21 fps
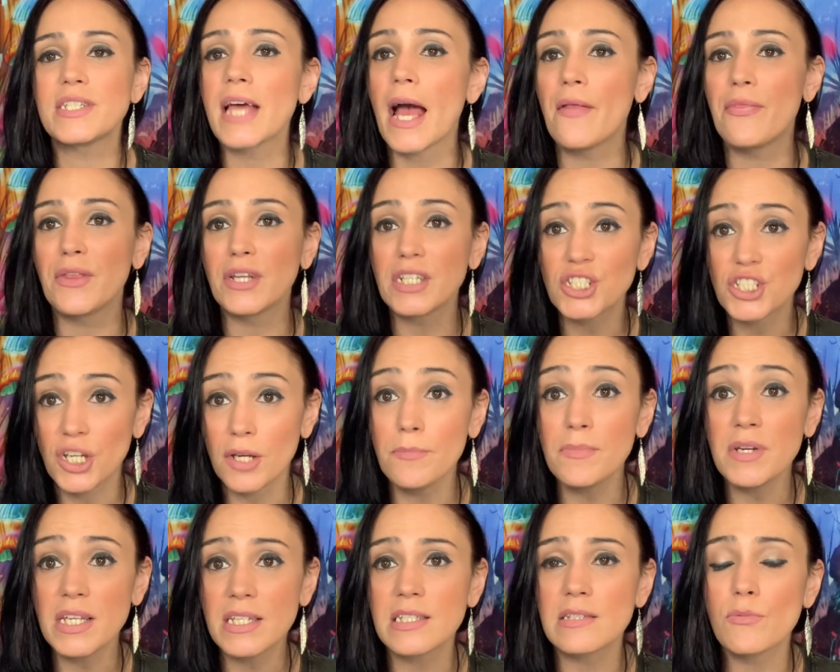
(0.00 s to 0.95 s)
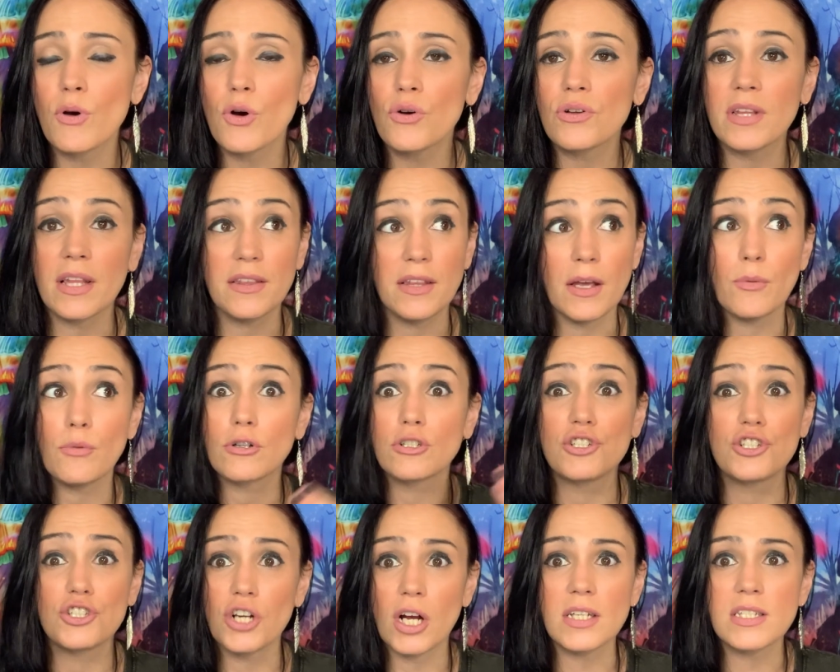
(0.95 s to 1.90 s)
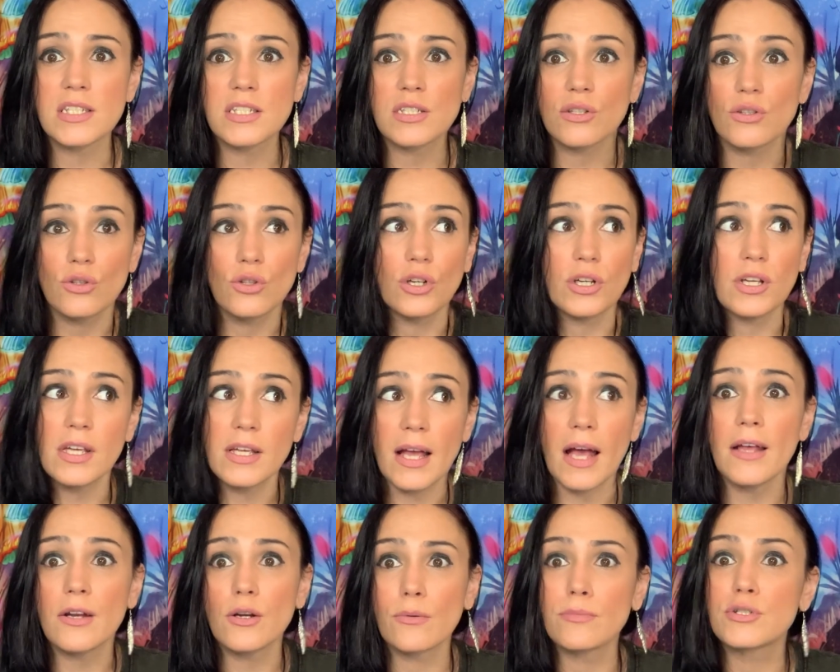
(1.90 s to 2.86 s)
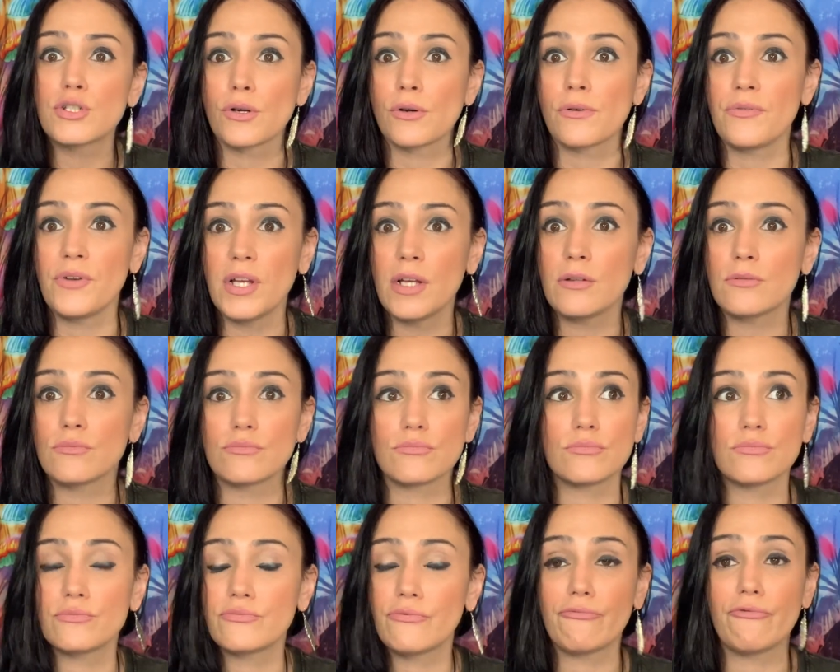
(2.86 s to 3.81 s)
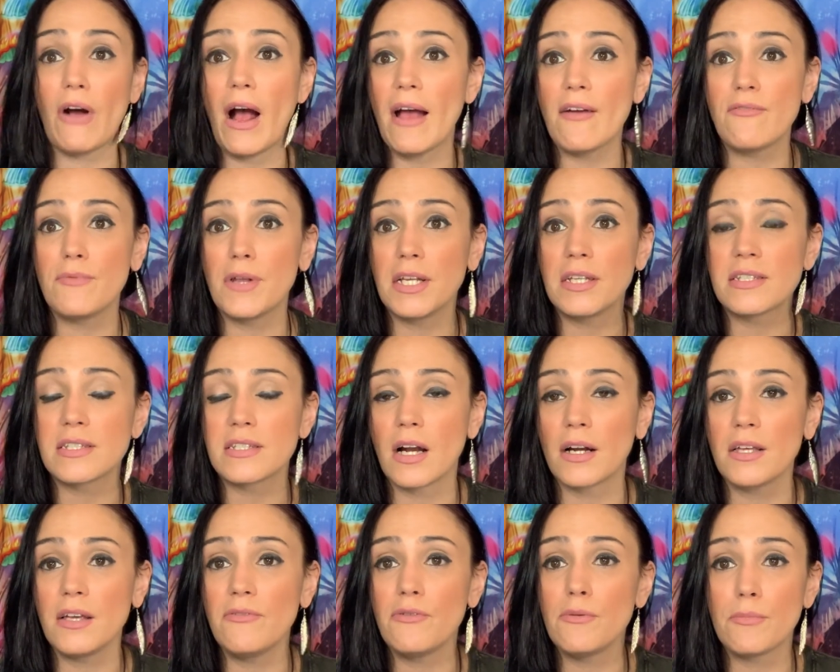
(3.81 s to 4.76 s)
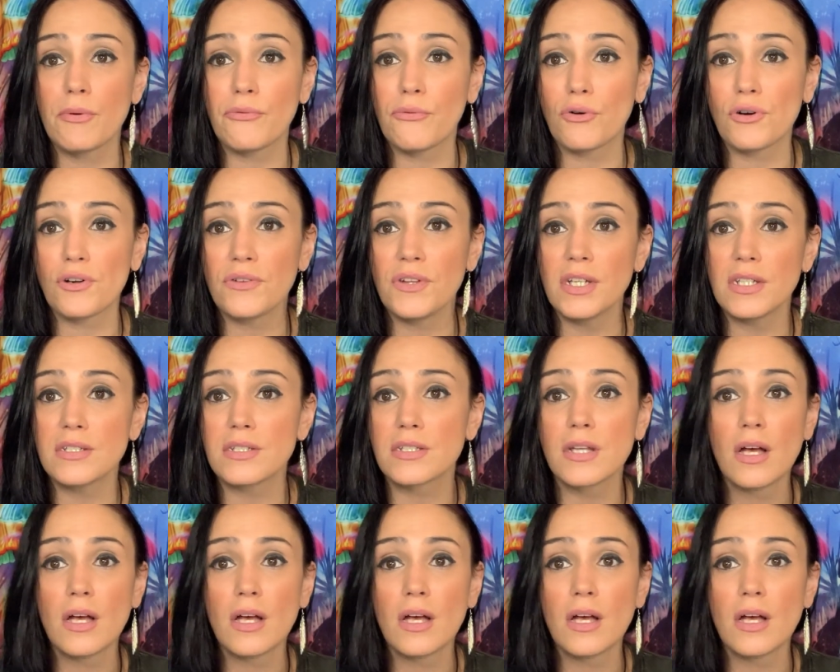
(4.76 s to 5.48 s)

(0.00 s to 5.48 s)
And the chimney smoke that they were just looking at and observing 5 minutes, not even before this,